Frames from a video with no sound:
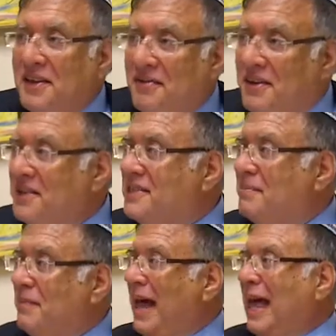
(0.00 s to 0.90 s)

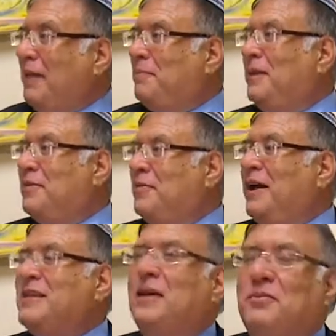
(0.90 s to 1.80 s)
V'nismach
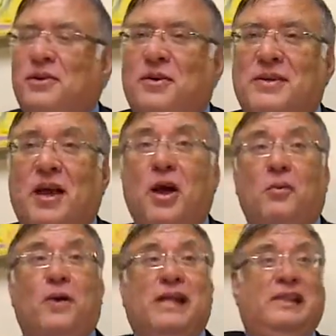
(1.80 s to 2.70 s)
b'divrei Talmud Torah.
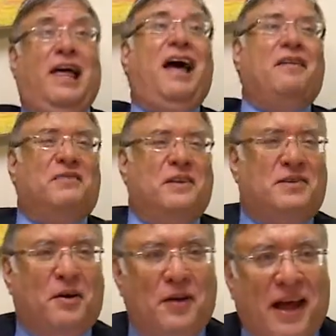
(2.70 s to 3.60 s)
We love the
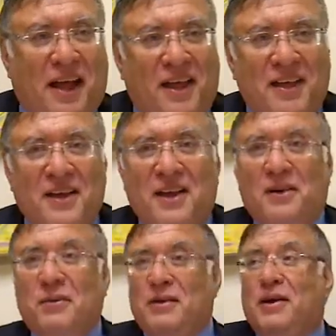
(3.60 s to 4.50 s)
Torah.
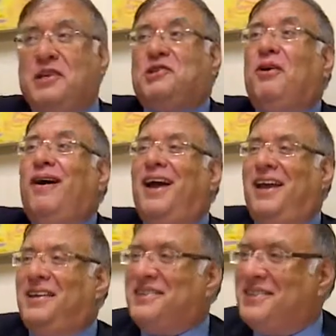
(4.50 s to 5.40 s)
We
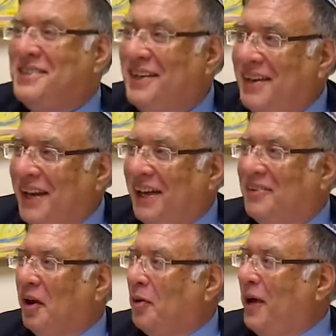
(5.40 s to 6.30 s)
rejoice in
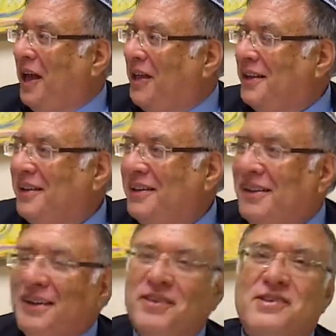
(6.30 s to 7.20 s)
Torah.
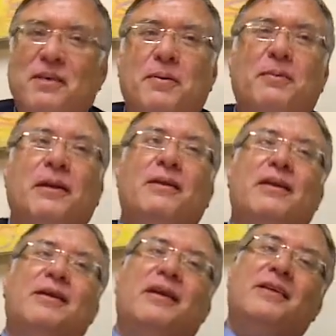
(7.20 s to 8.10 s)
There are some people, they
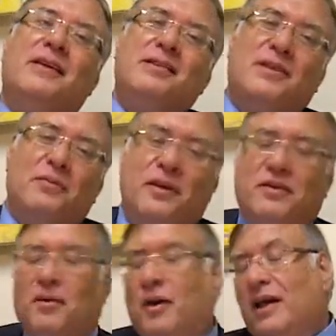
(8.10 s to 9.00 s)
read
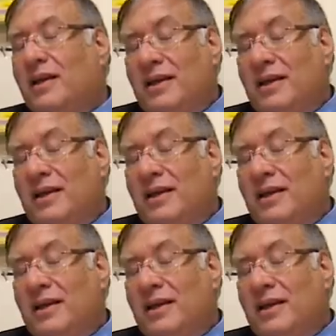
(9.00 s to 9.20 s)
Torah,